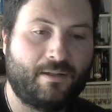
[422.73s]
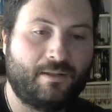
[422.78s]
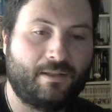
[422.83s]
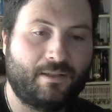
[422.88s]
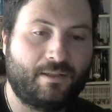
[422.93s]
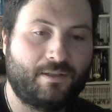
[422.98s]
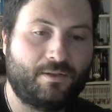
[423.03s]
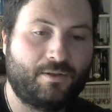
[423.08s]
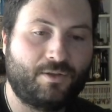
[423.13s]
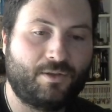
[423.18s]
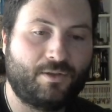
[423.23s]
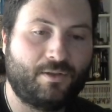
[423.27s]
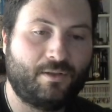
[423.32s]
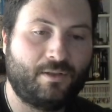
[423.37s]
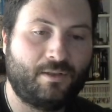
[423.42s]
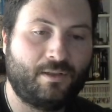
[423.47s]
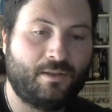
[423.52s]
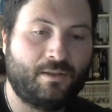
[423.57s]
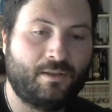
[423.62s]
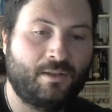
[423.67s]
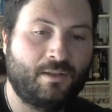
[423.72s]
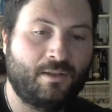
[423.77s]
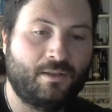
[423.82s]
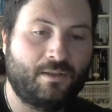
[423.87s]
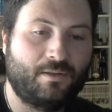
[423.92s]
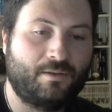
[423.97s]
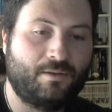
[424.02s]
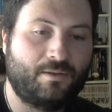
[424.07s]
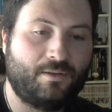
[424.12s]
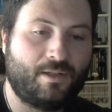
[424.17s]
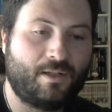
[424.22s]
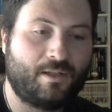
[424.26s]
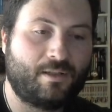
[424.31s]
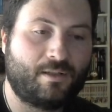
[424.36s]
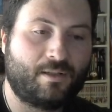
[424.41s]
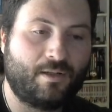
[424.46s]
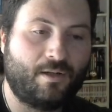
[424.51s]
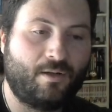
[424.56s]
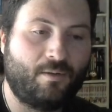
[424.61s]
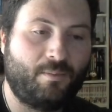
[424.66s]
and it should
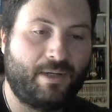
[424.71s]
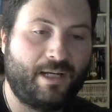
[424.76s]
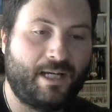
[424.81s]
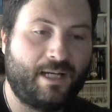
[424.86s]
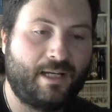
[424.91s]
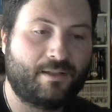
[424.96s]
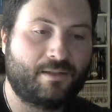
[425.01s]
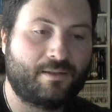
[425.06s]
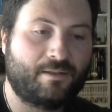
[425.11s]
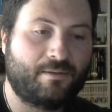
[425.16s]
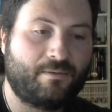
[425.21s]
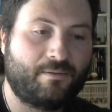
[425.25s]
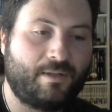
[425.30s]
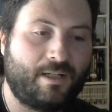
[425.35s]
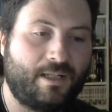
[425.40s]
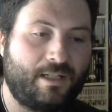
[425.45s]
just go past right